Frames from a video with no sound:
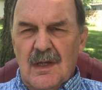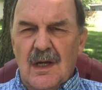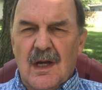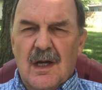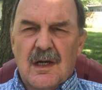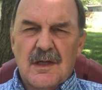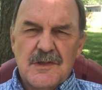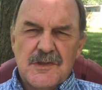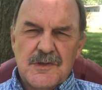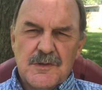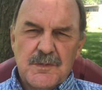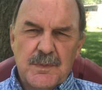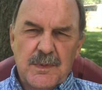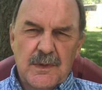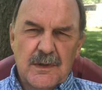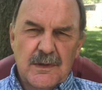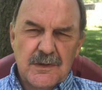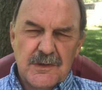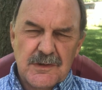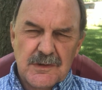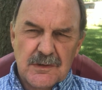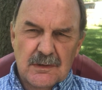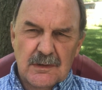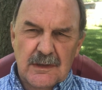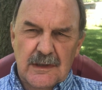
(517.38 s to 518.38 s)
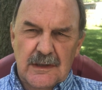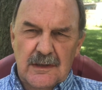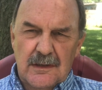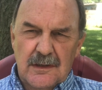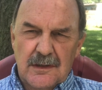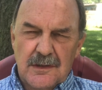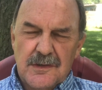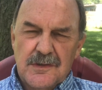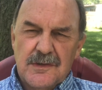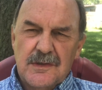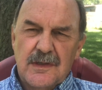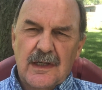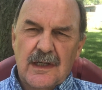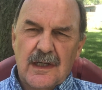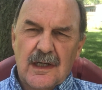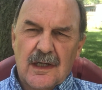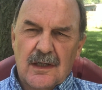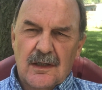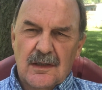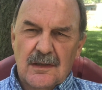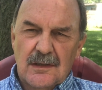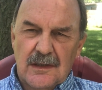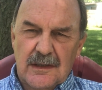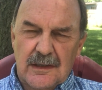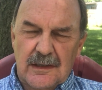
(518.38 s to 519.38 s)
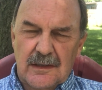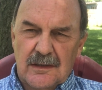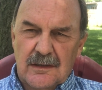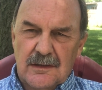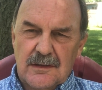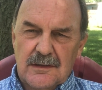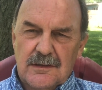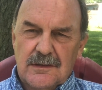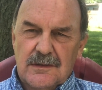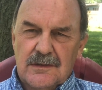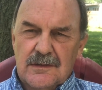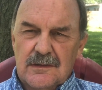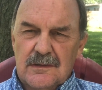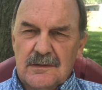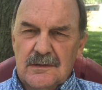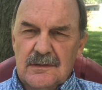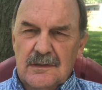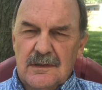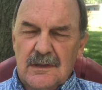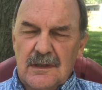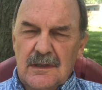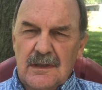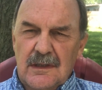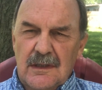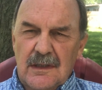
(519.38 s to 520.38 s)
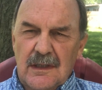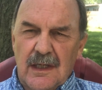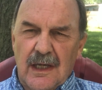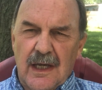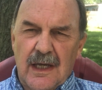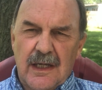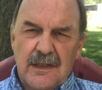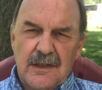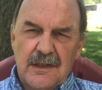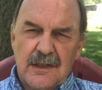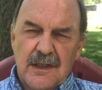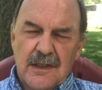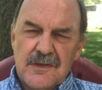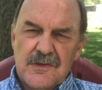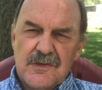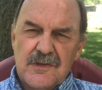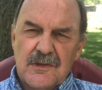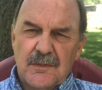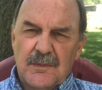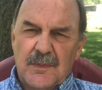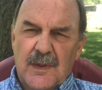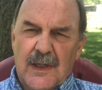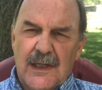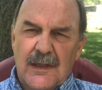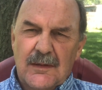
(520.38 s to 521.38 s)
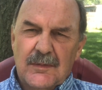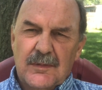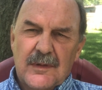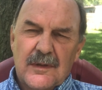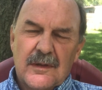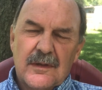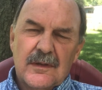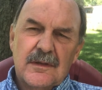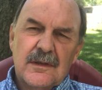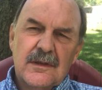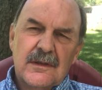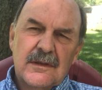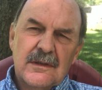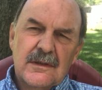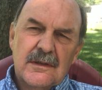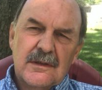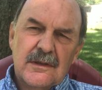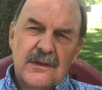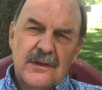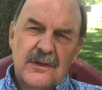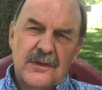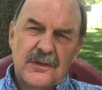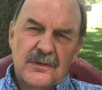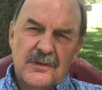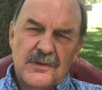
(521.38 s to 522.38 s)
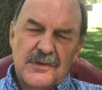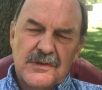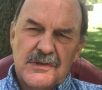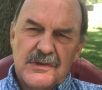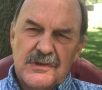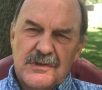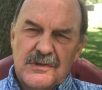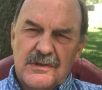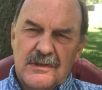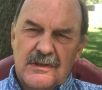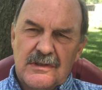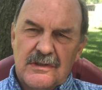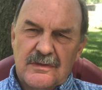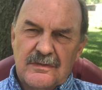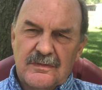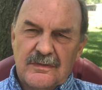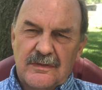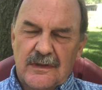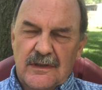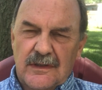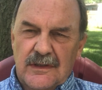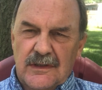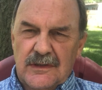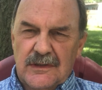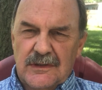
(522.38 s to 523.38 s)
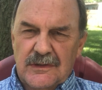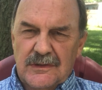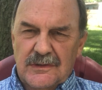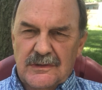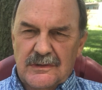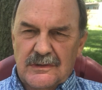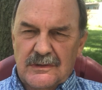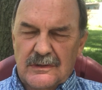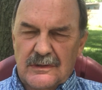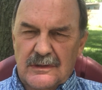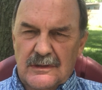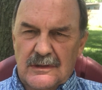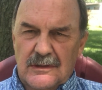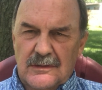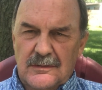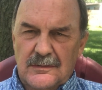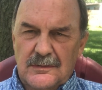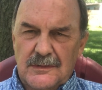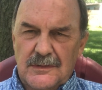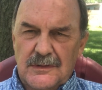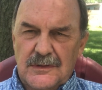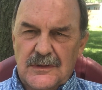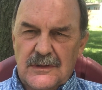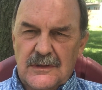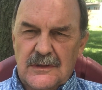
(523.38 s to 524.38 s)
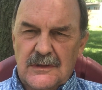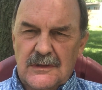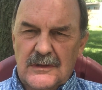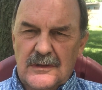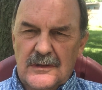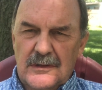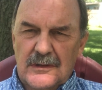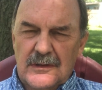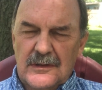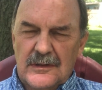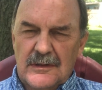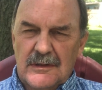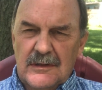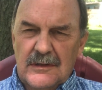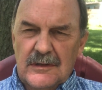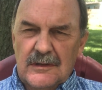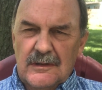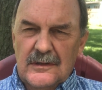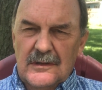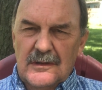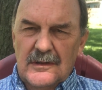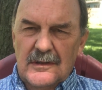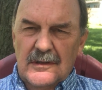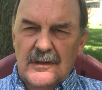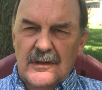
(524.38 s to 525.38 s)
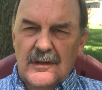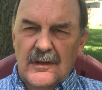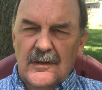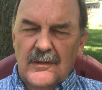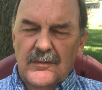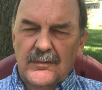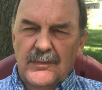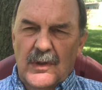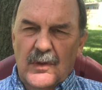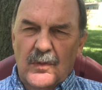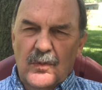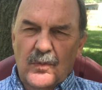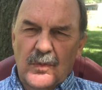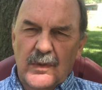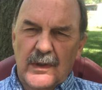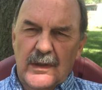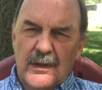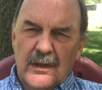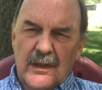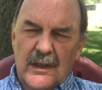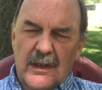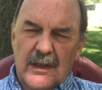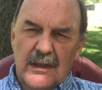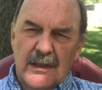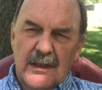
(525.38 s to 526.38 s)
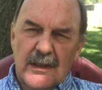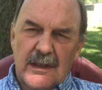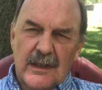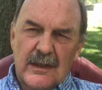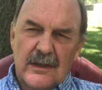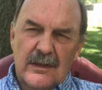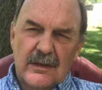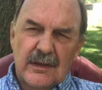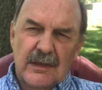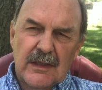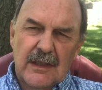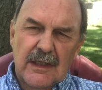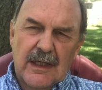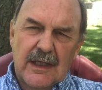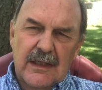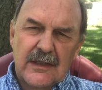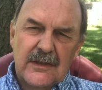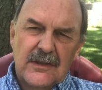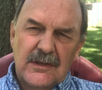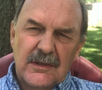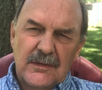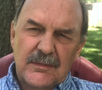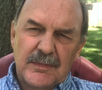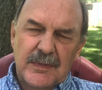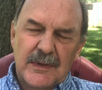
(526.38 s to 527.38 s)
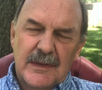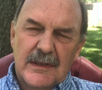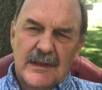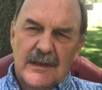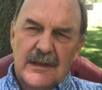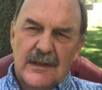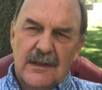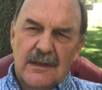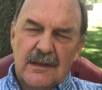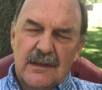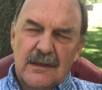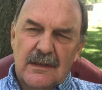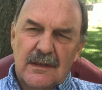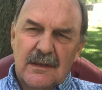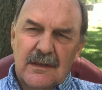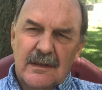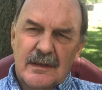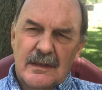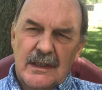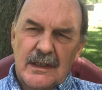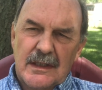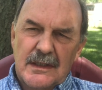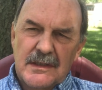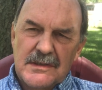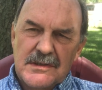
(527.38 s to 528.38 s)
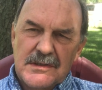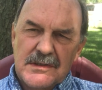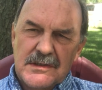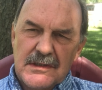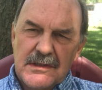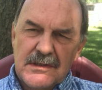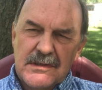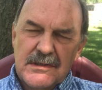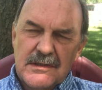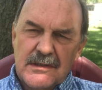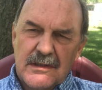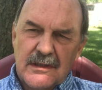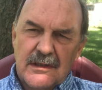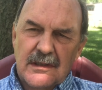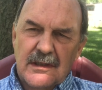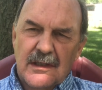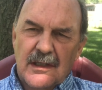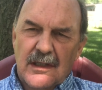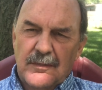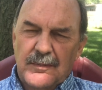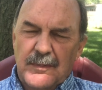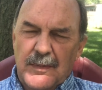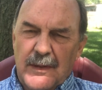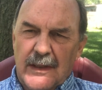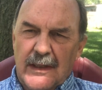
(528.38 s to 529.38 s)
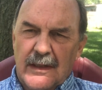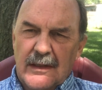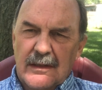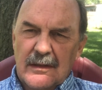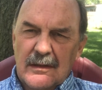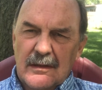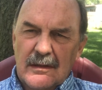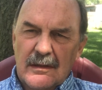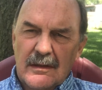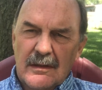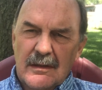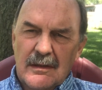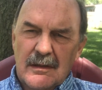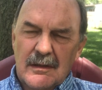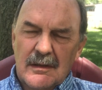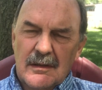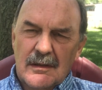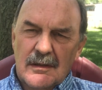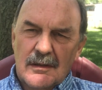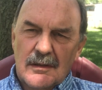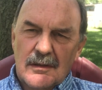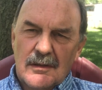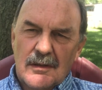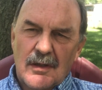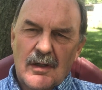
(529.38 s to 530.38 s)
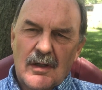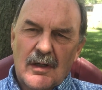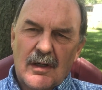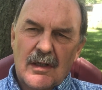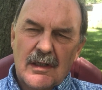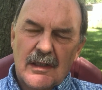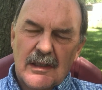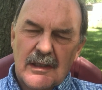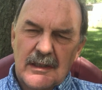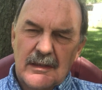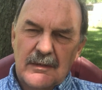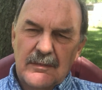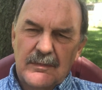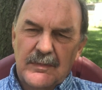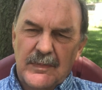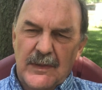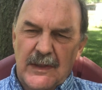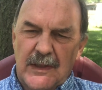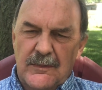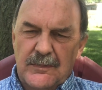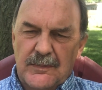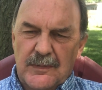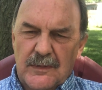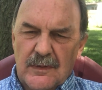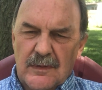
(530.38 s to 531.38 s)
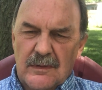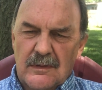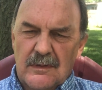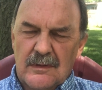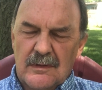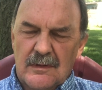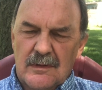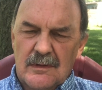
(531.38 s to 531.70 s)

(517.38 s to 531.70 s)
are spiritual leaders. They are leaders. And yes, the Bible uses these various terms. But we are, again, are not to be insistent upon calling people